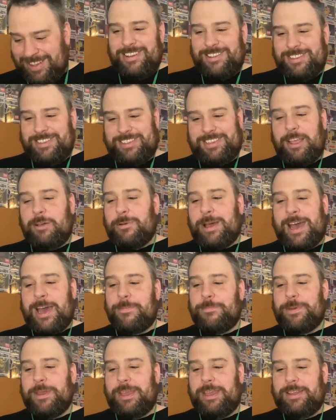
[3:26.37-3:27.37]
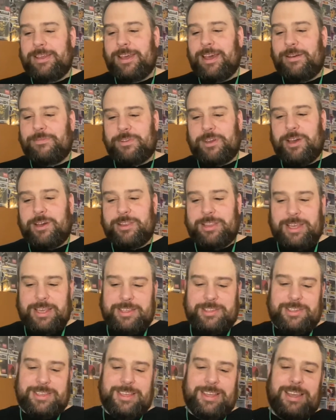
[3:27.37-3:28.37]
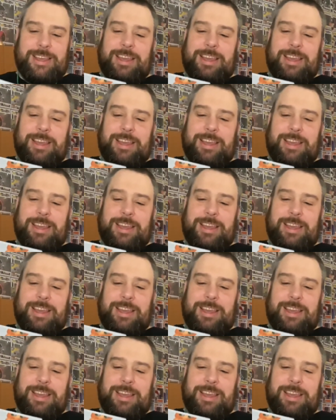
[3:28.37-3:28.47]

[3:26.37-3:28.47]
so happy I've got this.